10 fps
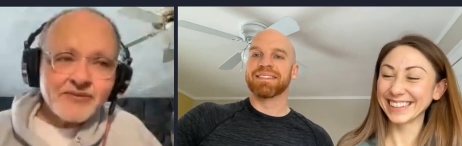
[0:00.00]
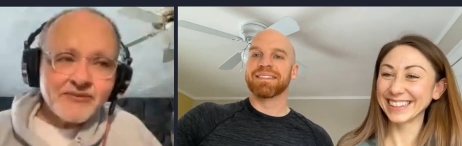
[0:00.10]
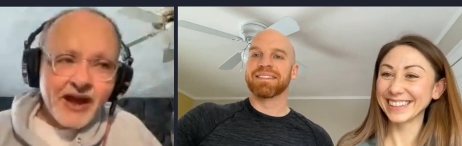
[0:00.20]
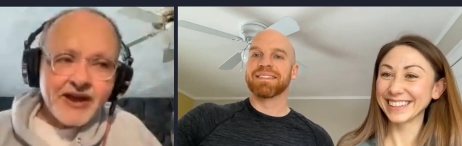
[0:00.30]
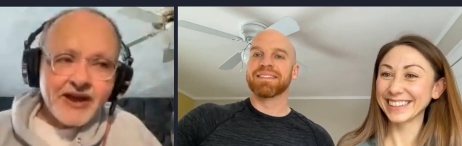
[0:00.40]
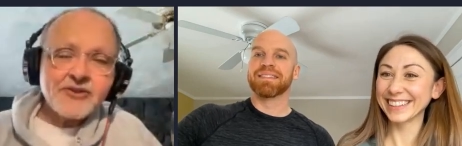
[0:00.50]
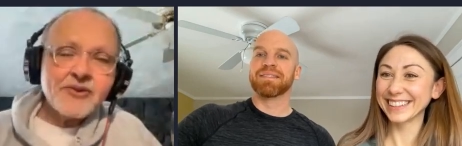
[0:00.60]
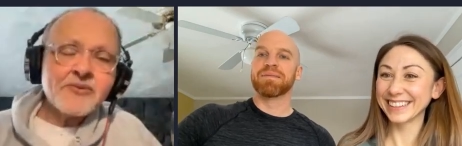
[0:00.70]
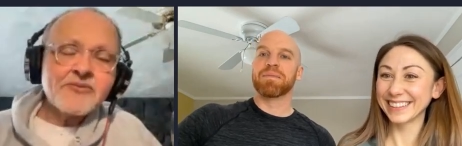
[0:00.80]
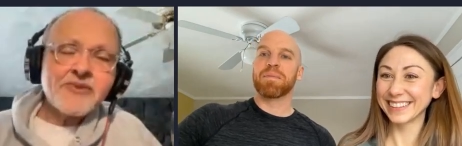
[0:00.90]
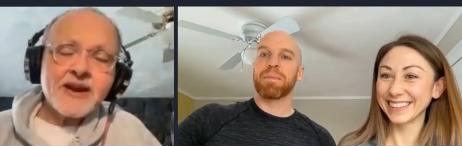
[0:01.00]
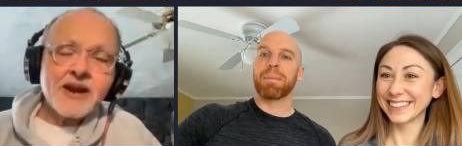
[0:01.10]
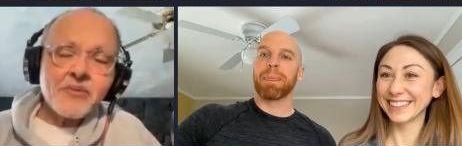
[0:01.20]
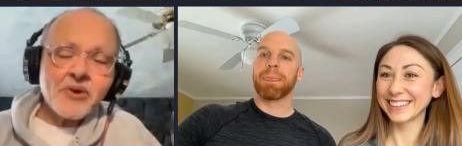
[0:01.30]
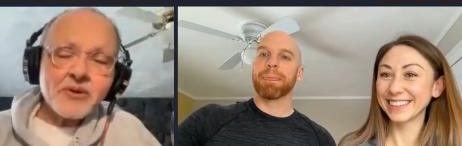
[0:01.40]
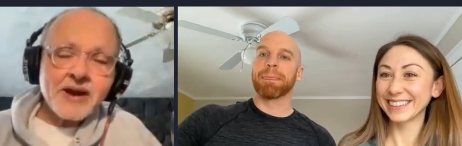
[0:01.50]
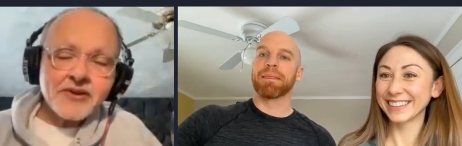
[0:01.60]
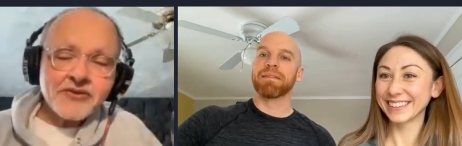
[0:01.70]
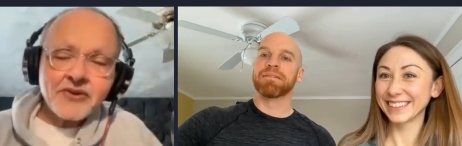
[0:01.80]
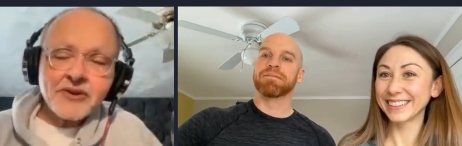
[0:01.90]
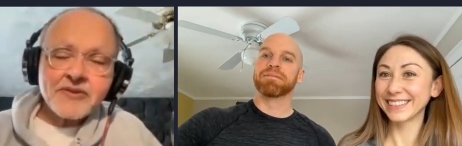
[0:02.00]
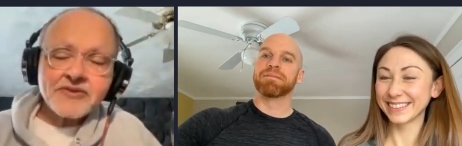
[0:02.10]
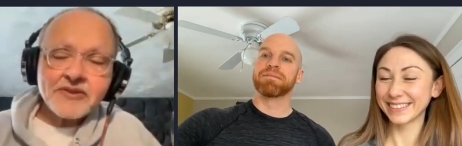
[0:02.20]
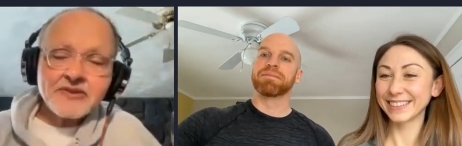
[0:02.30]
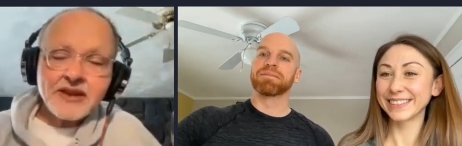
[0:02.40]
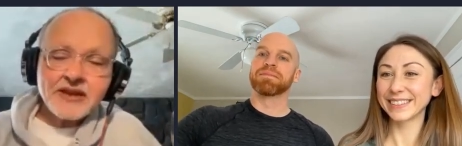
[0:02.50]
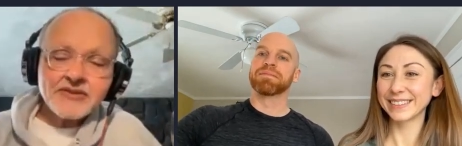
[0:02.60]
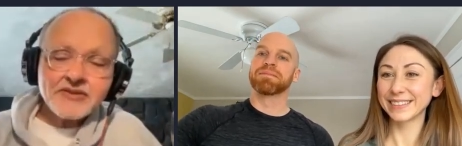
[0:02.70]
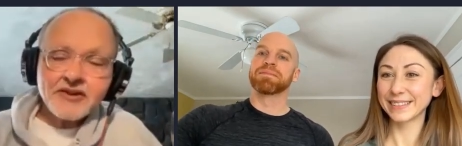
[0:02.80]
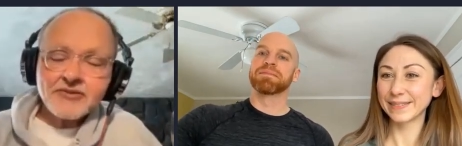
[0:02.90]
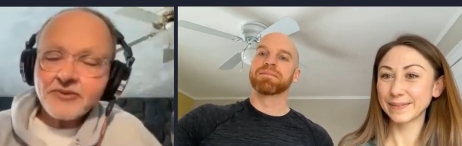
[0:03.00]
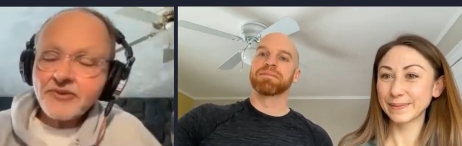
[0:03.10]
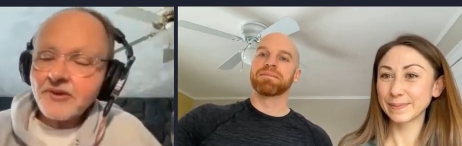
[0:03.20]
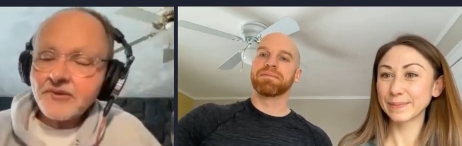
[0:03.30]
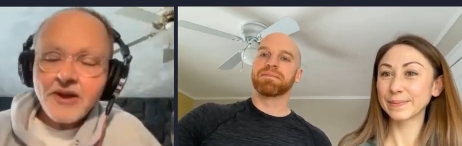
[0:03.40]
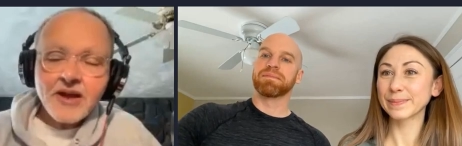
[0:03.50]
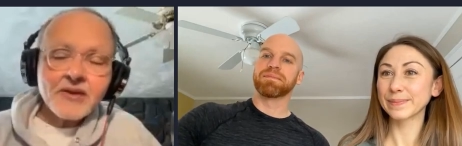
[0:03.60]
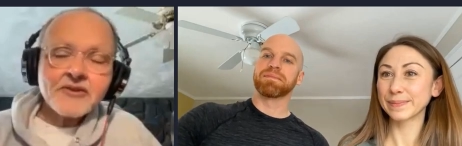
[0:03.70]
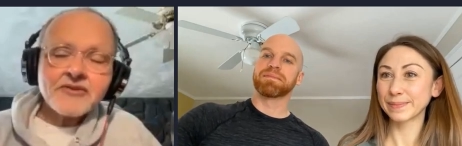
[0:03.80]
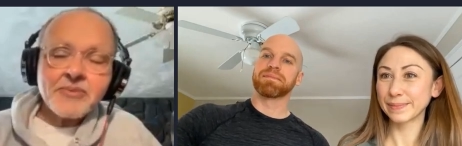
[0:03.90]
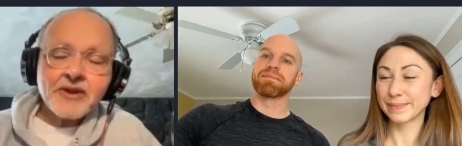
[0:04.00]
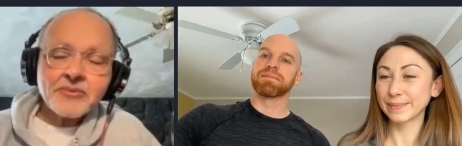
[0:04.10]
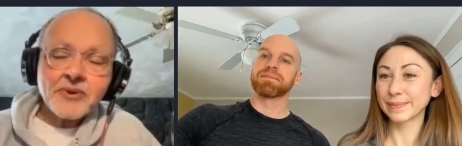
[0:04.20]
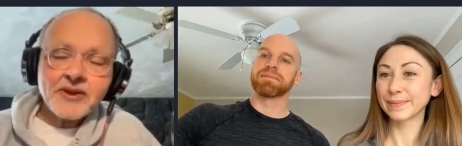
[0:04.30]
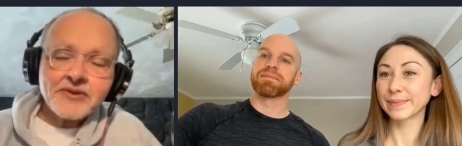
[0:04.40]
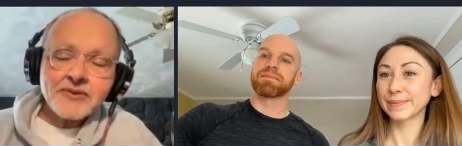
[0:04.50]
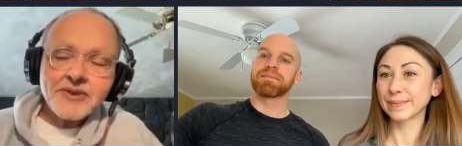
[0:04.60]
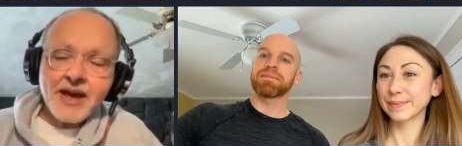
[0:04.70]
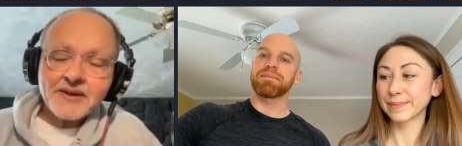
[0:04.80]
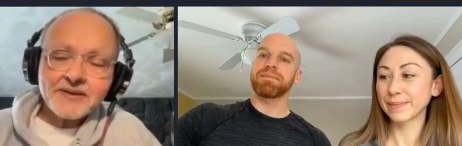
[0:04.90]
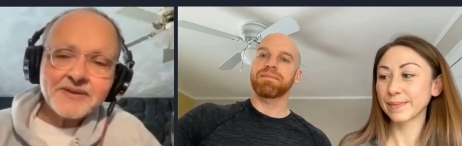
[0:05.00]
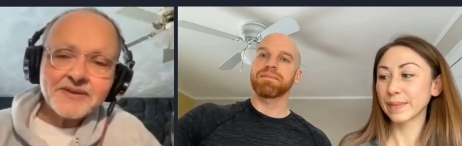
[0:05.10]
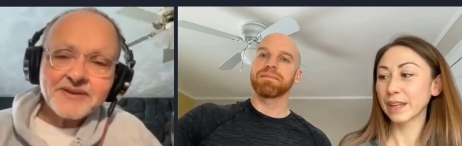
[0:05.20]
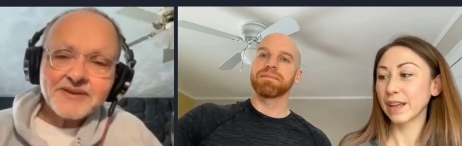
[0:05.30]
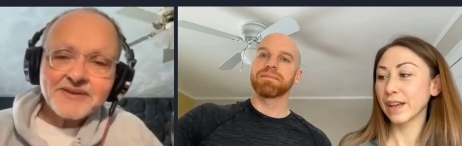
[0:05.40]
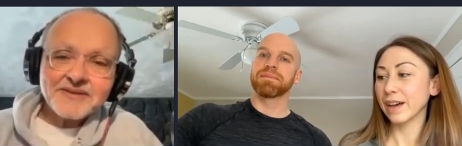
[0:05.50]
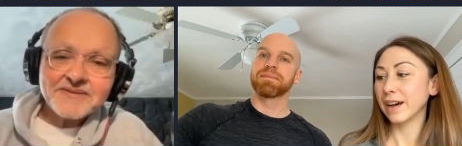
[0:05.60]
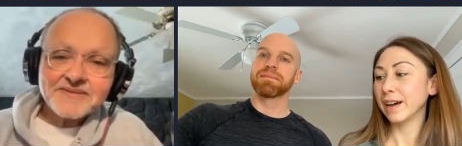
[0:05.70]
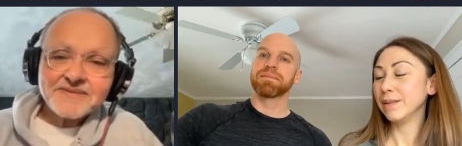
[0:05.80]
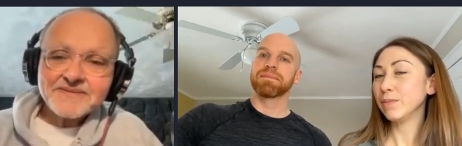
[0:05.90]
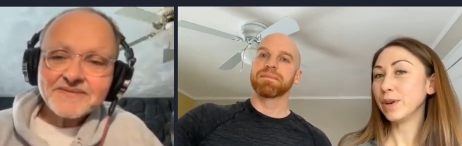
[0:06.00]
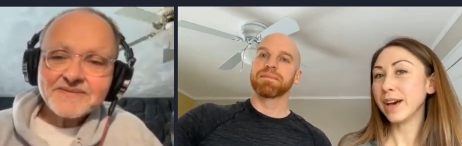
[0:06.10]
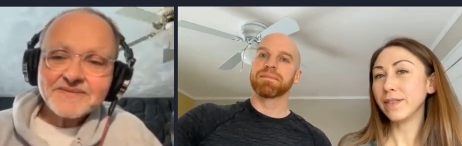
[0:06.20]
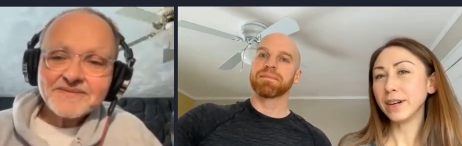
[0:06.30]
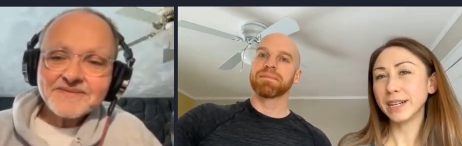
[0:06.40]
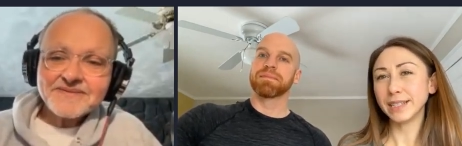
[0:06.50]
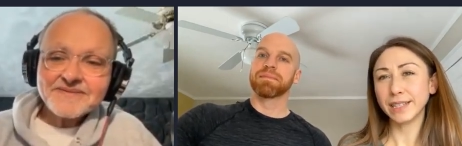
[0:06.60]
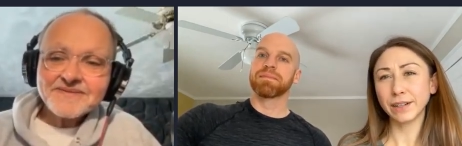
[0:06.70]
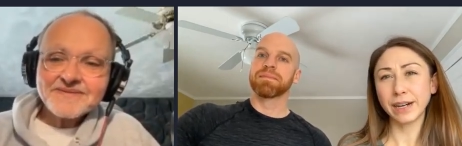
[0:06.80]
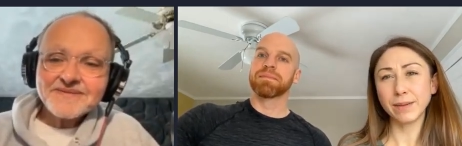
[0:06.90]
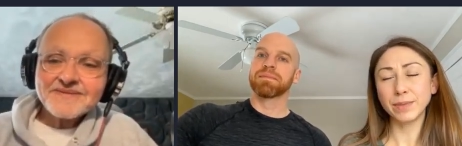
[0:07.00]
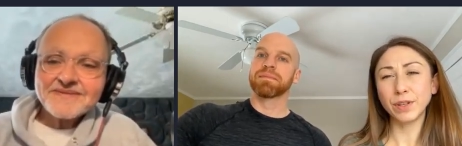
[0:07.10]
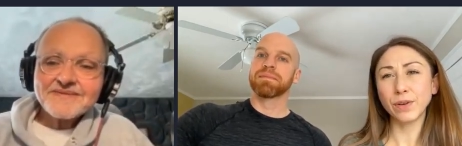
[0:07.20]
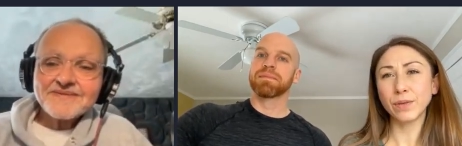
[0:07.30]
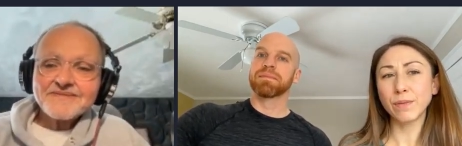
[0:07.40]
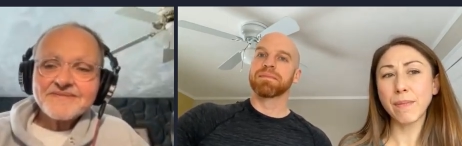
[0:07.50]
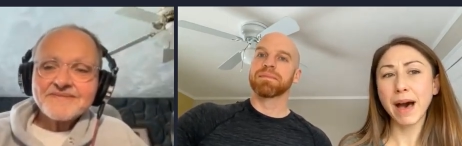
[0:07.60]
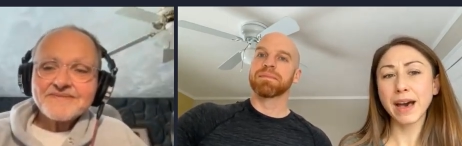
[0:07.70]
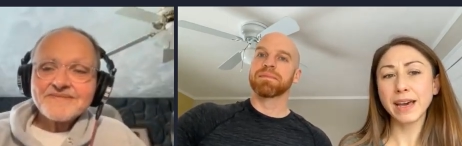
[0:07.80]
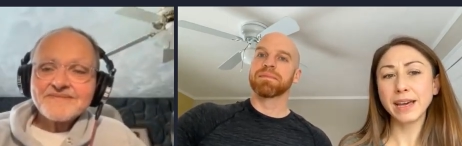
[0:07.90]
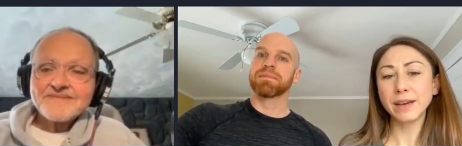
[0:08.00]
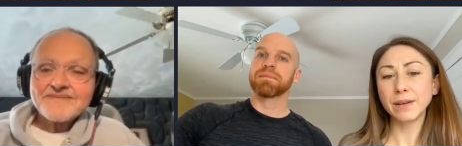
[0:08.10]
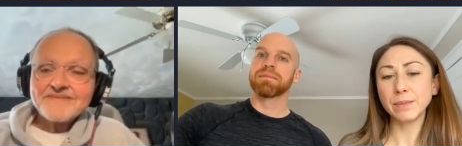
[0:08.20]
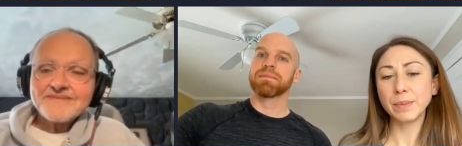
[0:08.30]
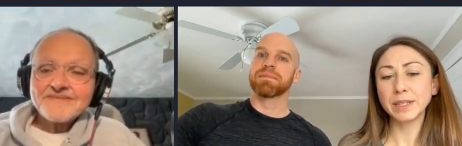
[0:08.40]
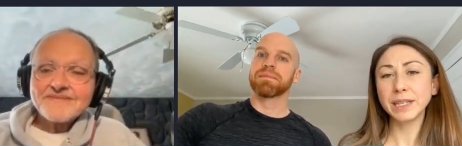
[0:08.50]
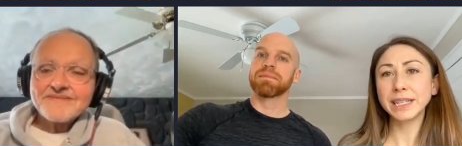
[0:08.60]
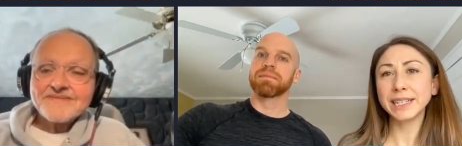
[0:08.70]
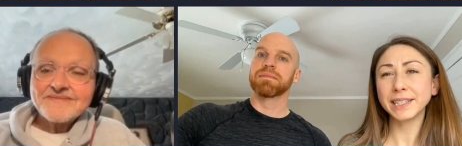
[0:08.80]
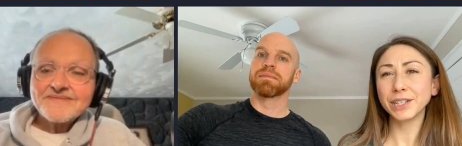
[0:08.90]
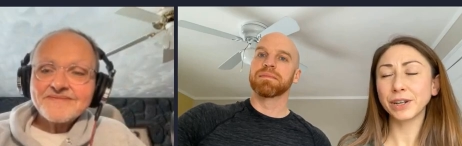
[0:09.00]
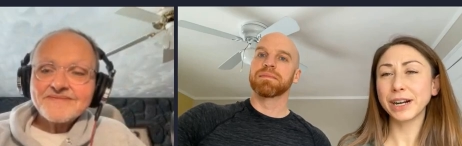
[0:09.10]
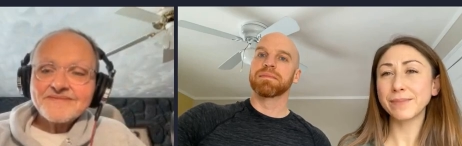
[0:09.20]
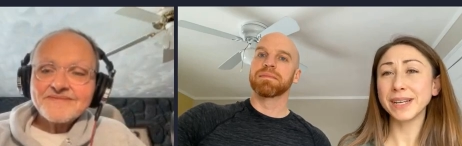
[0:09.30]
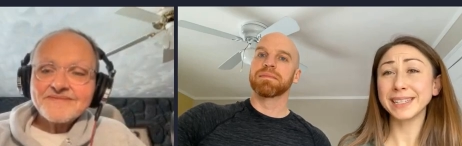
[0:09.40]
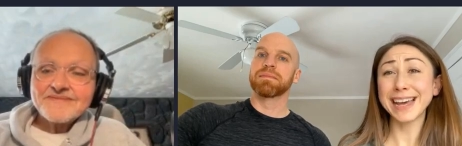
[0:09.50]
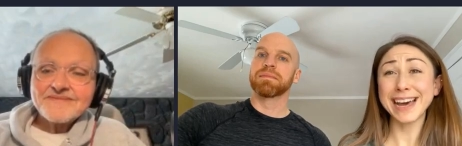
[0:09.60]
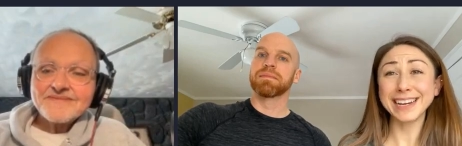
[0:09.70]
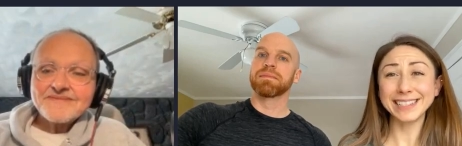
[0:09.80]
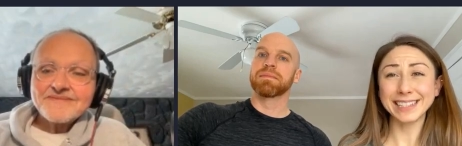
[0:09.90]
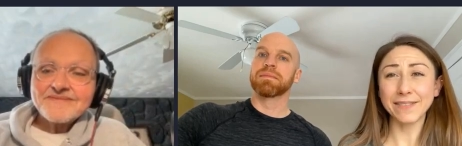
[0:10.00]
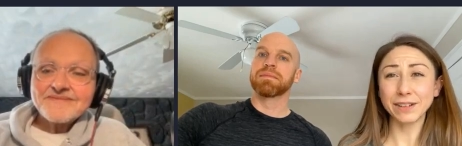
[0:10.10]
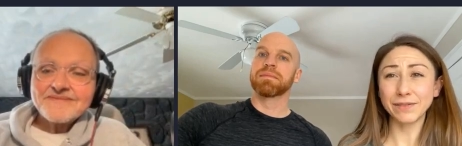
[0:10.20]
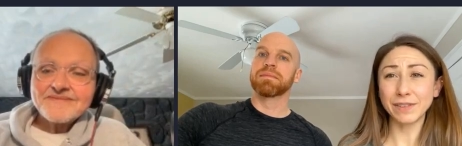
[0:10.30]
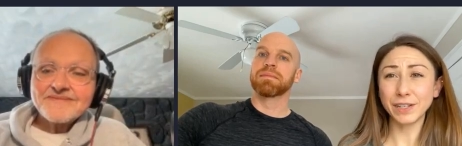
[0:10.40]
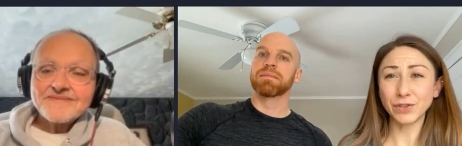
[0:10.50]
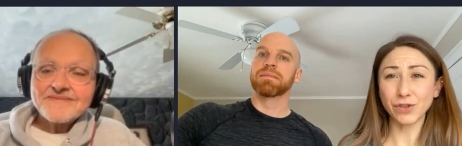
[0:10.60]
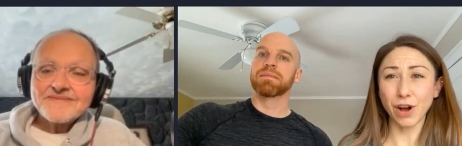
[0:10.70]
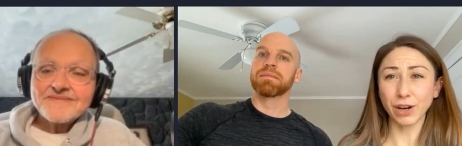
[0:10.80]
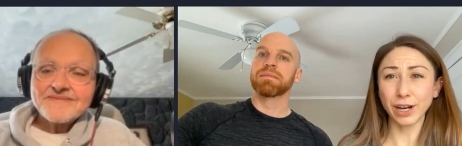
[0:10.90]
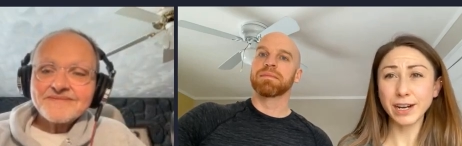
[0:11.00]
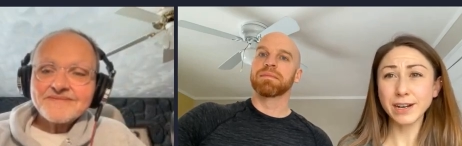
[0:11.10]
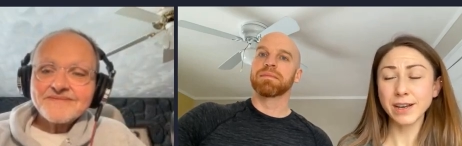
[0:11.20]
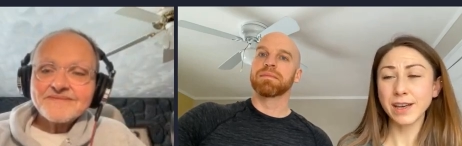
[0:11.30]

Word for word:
Speaker 1: find you, find out more about your services, get in touch with you. What's the best way to do that?
Speaker 2: Um, we have our Instagram. So my business Instagram is at seven feet stronger.